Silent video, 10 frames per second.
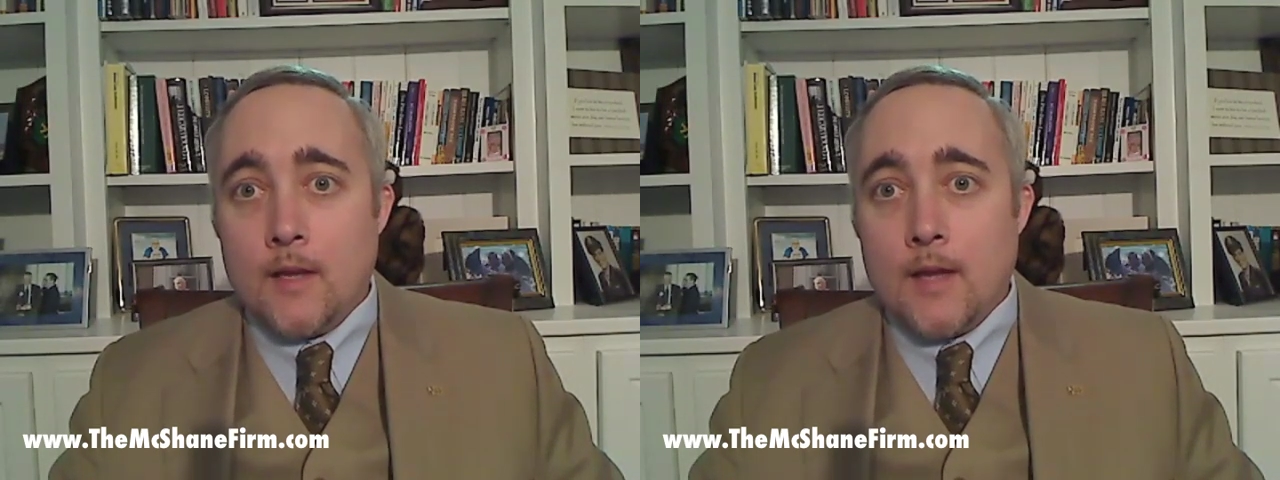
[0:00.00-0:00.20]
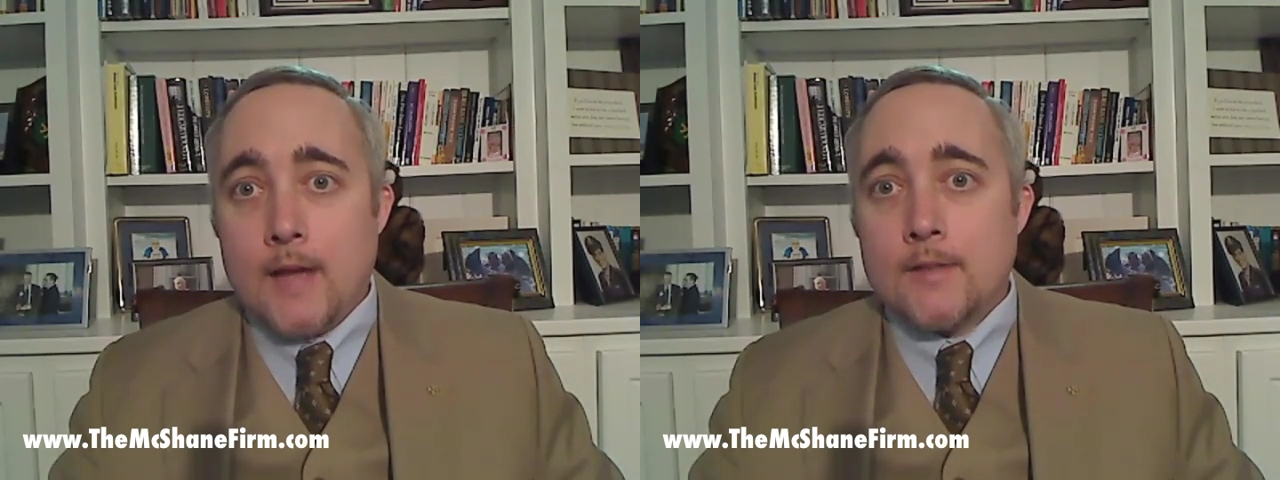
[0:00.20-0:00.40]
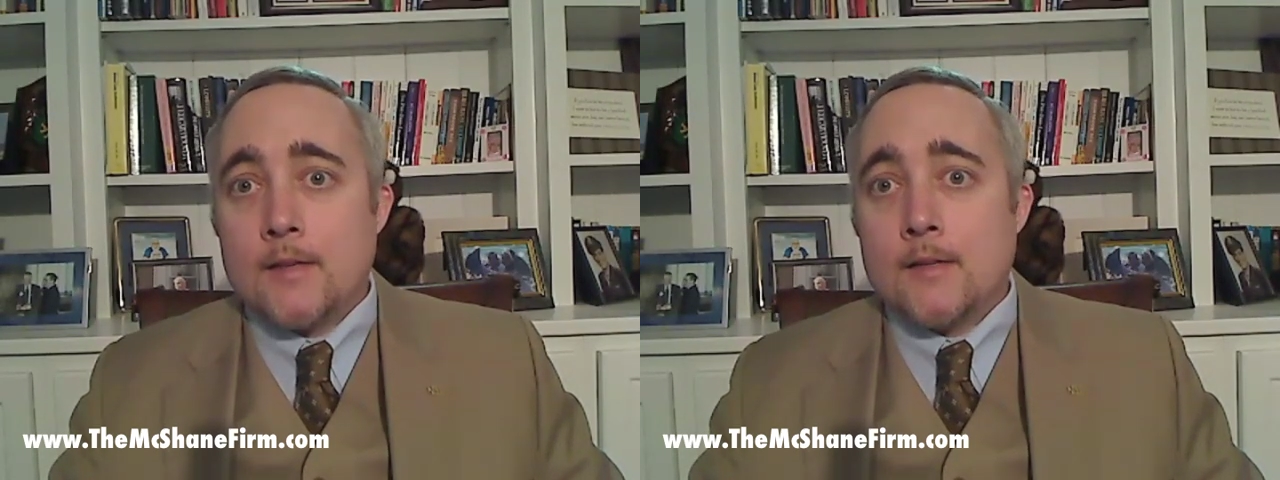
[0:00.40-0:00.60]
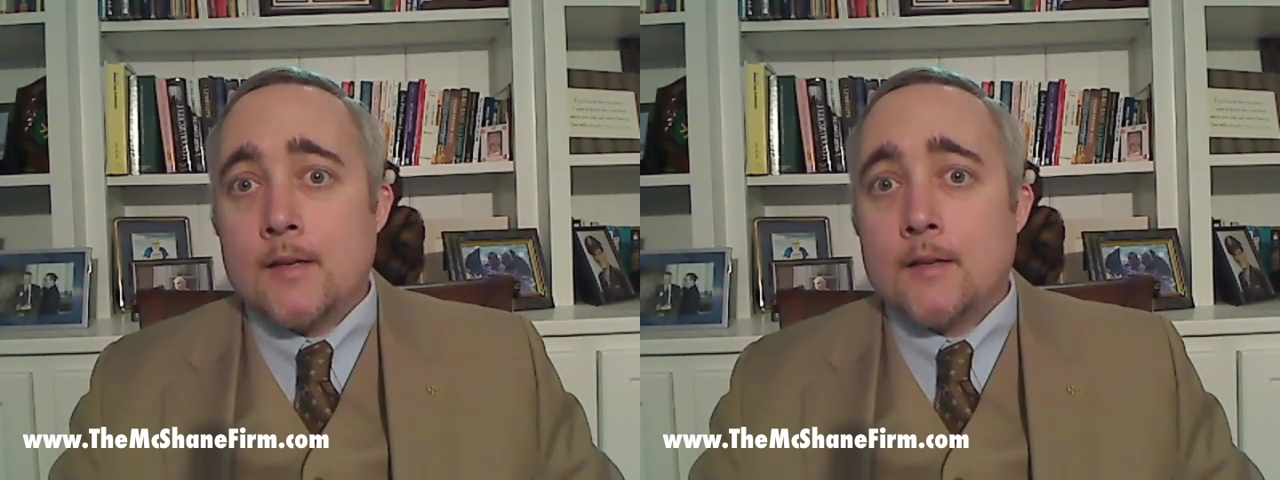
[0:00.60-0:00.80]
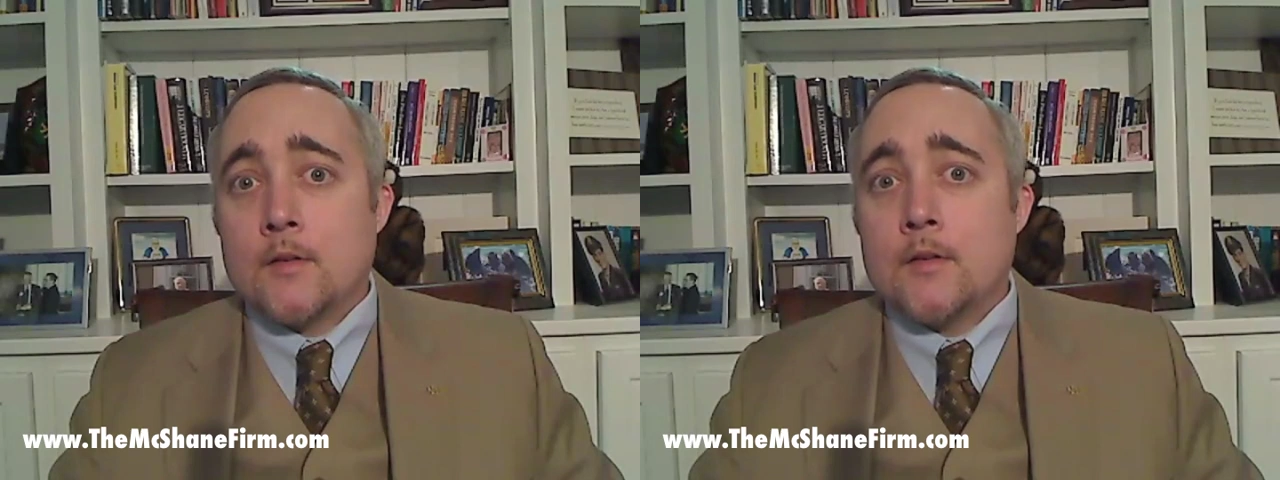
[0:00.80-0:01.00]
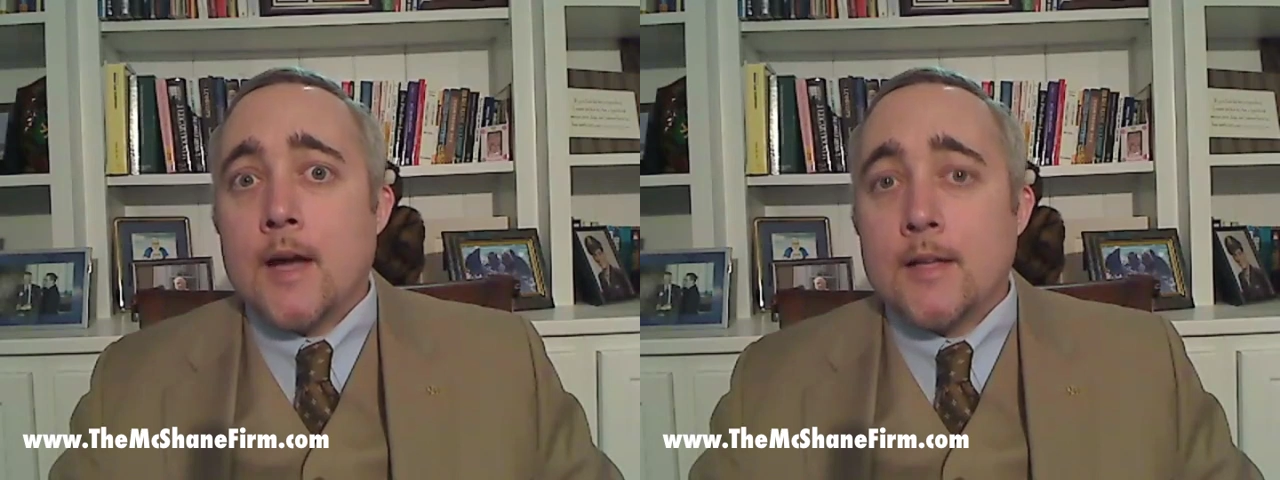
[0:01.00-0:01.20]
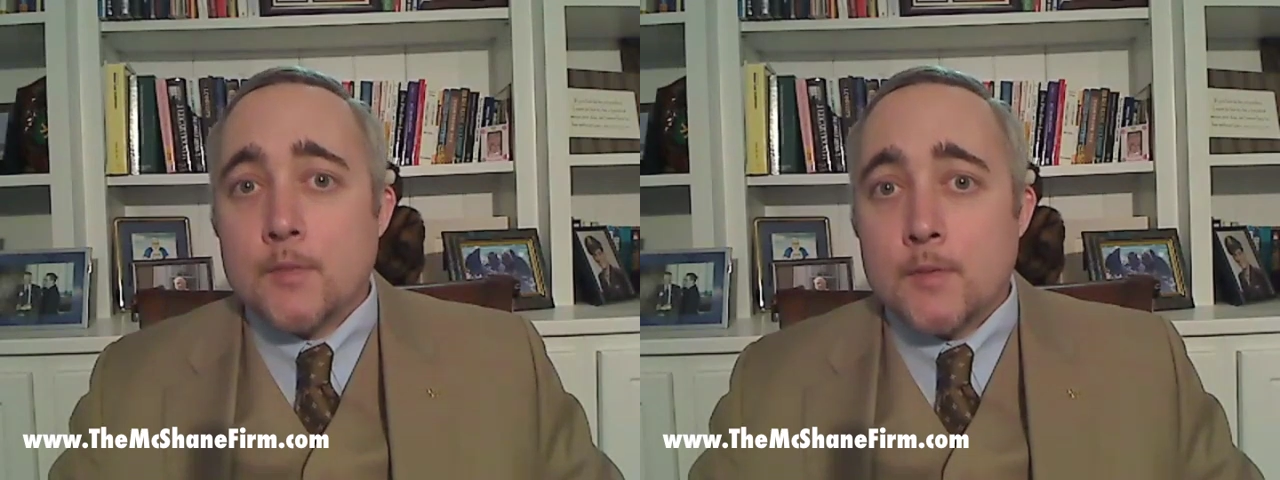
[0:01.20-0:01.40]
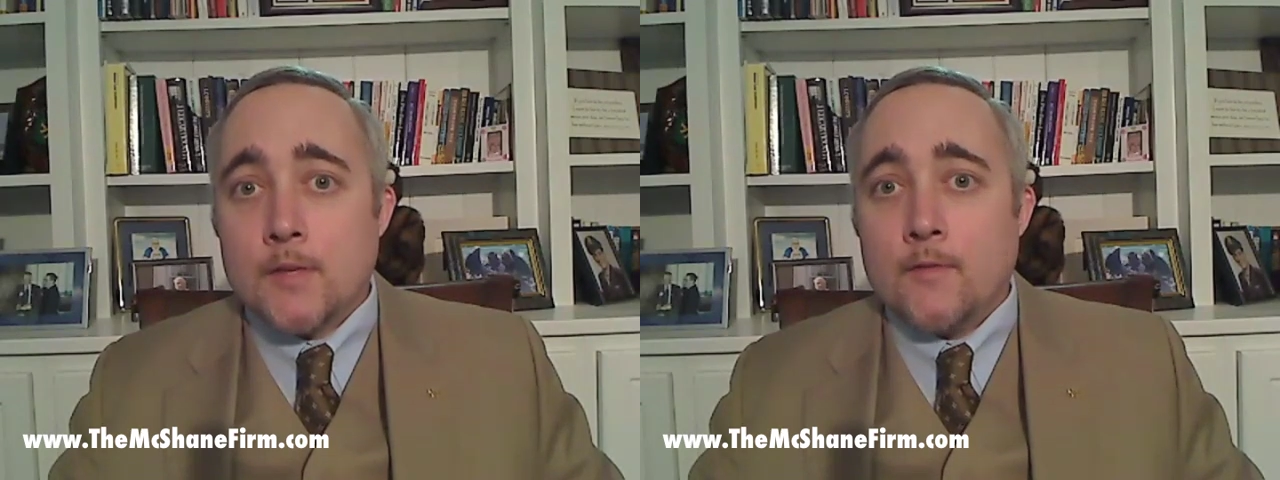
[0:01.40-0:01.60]
As these things are not
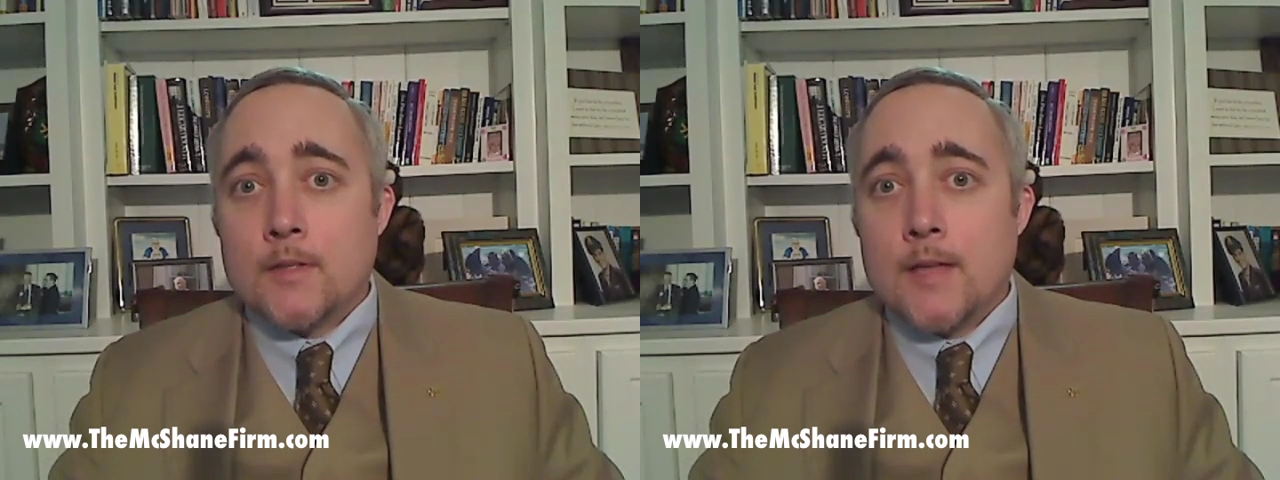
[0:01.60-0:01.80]
specific